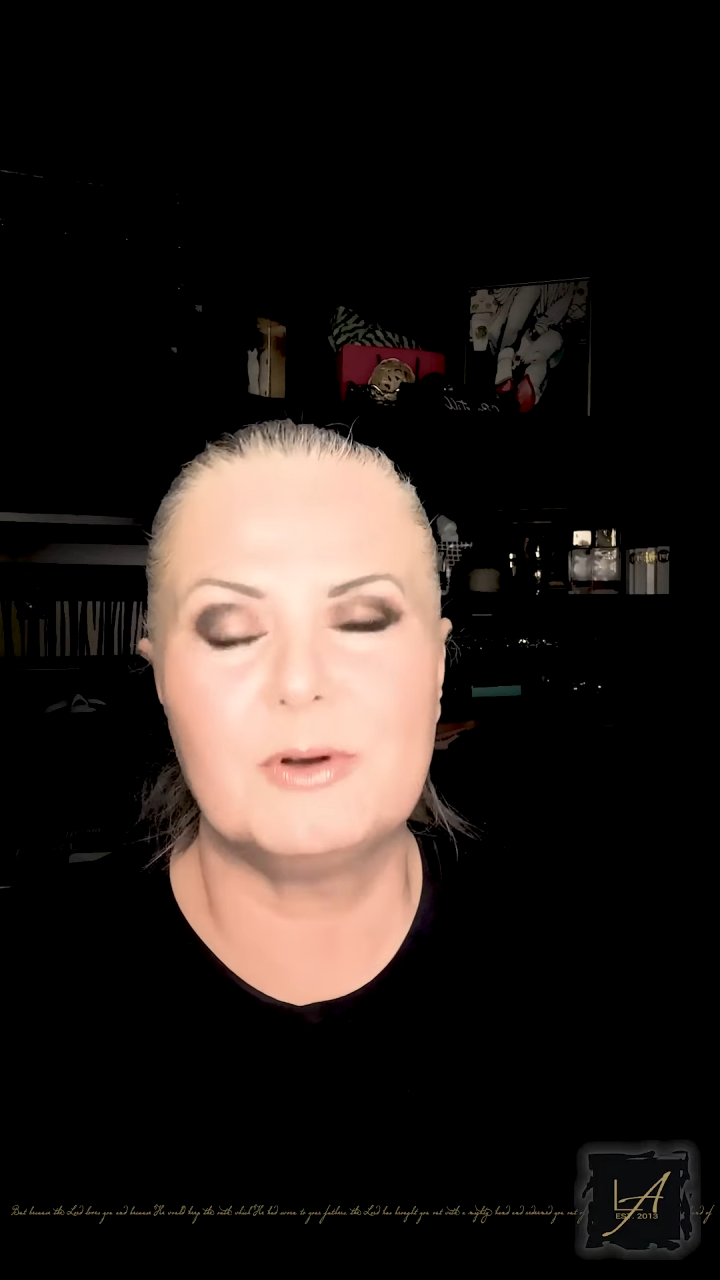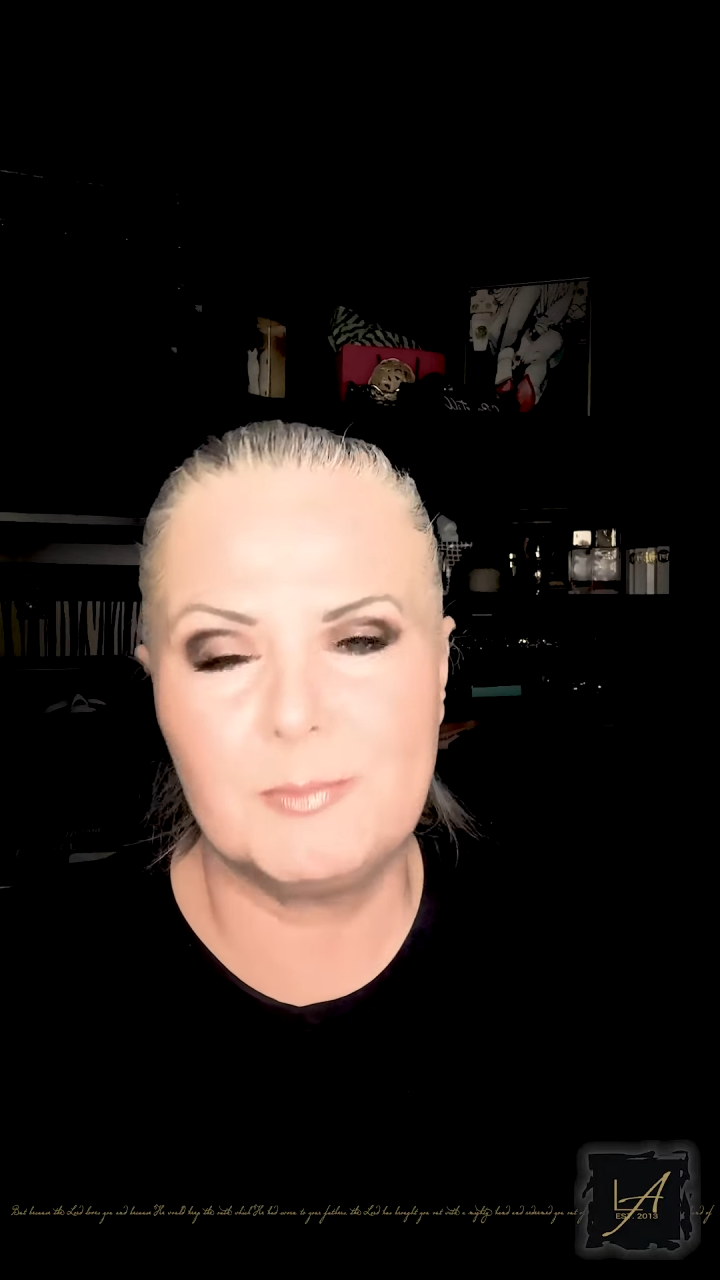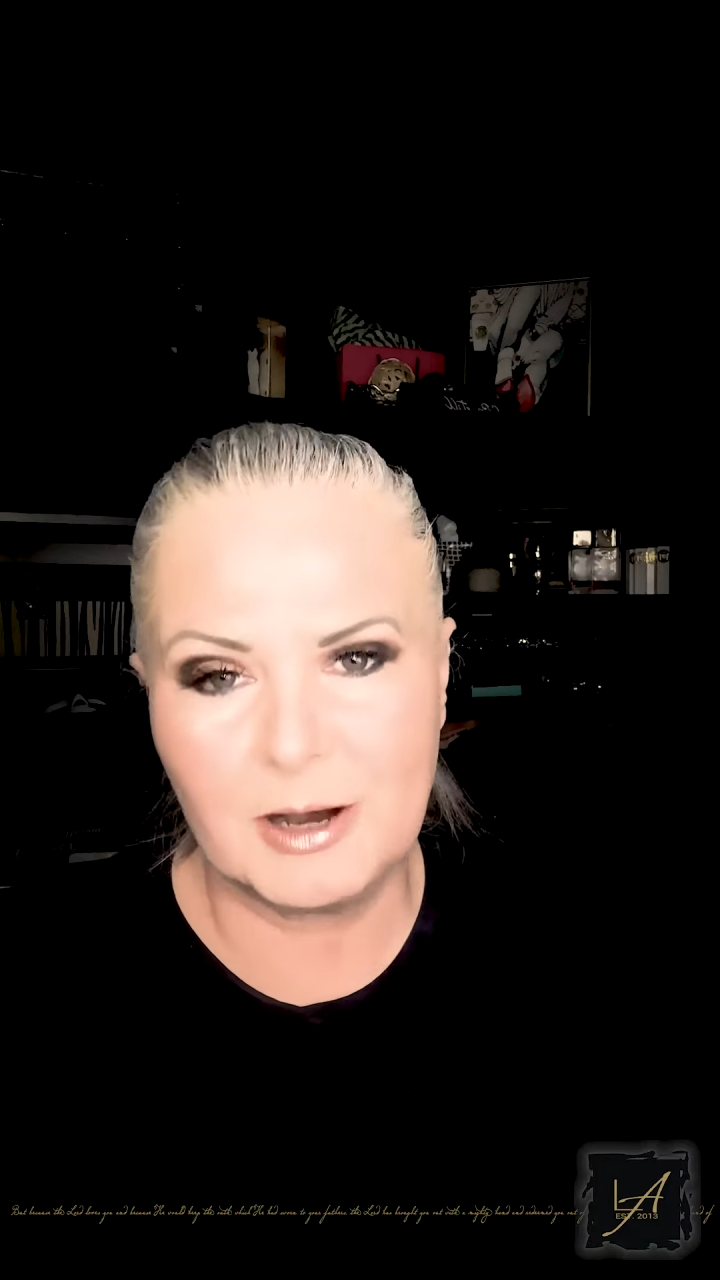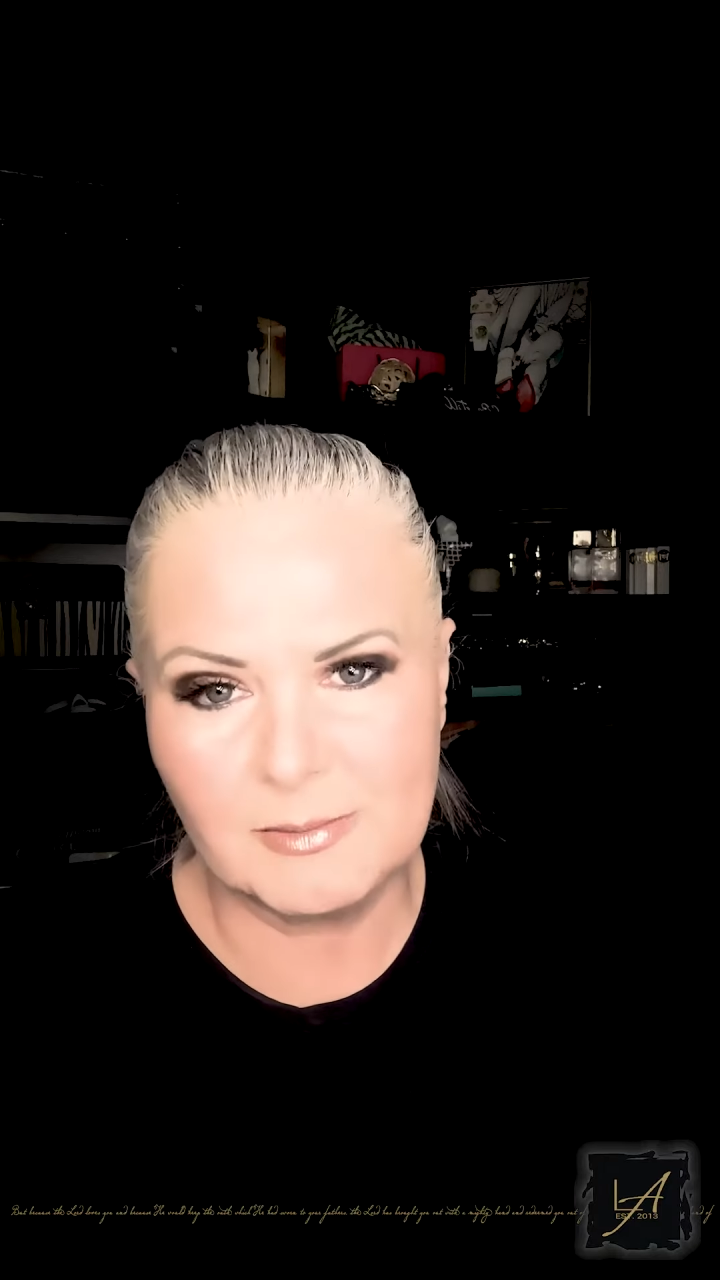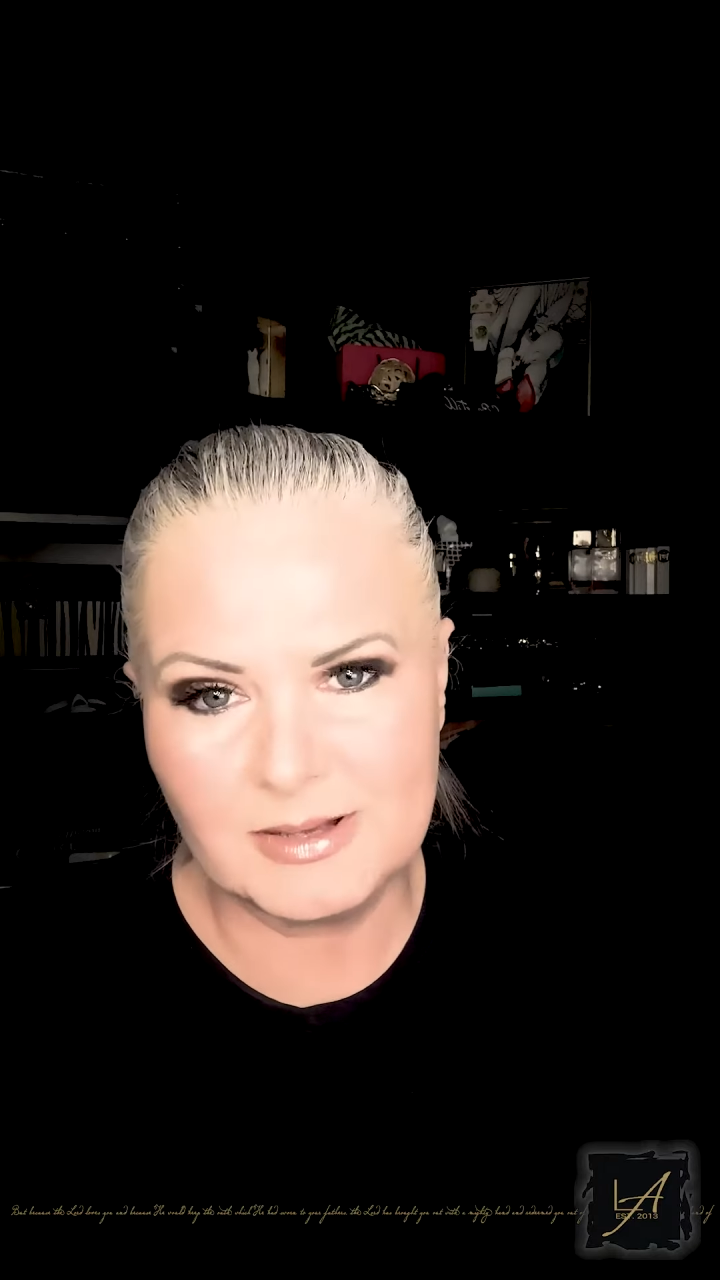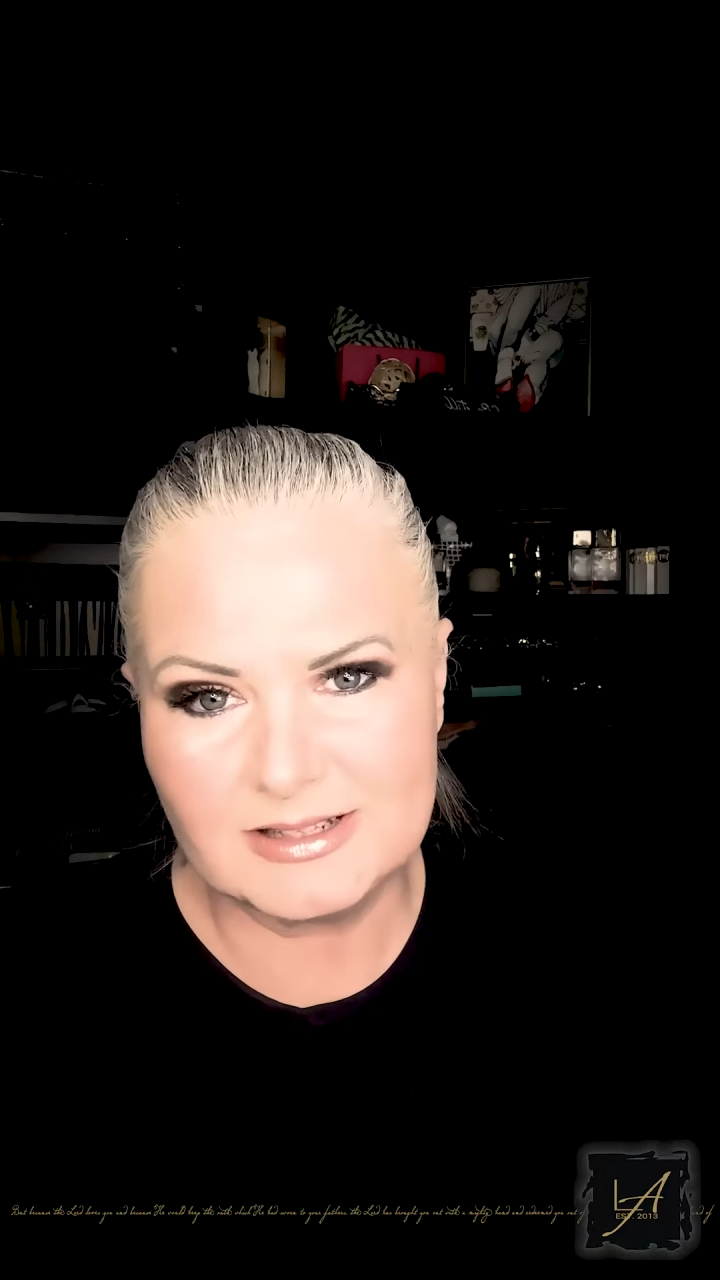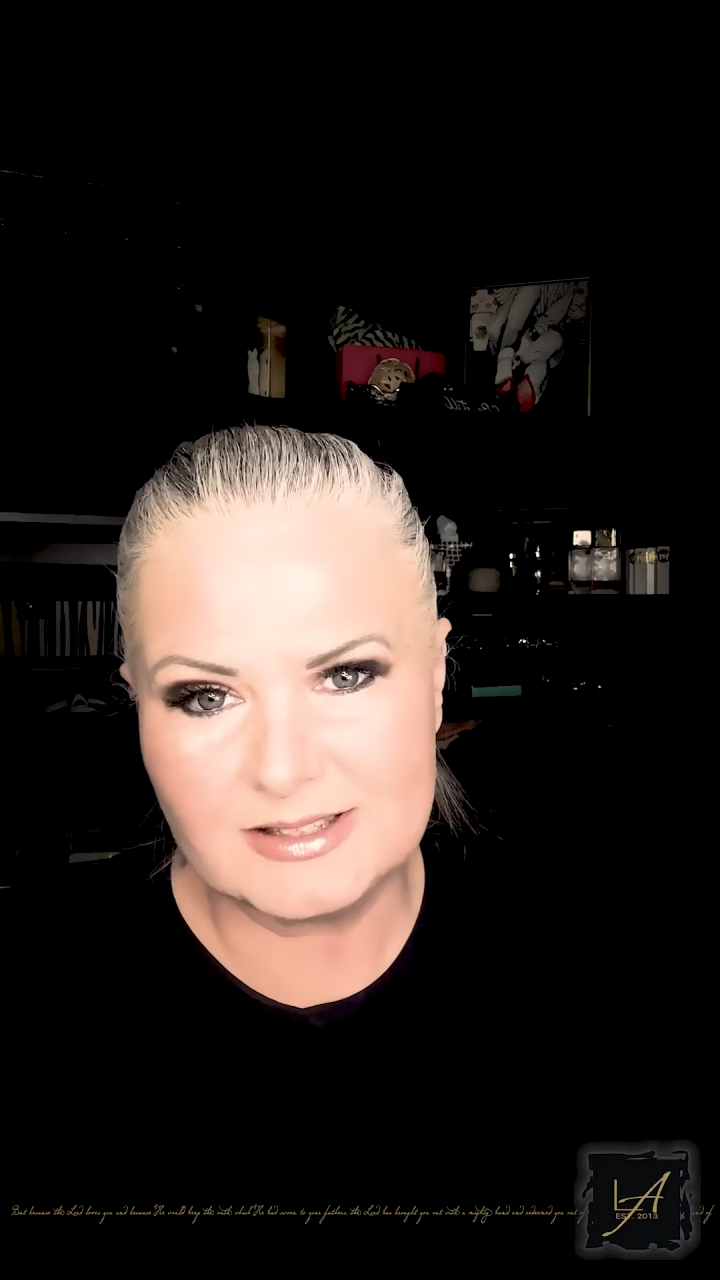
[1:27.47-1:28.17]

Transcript: repairman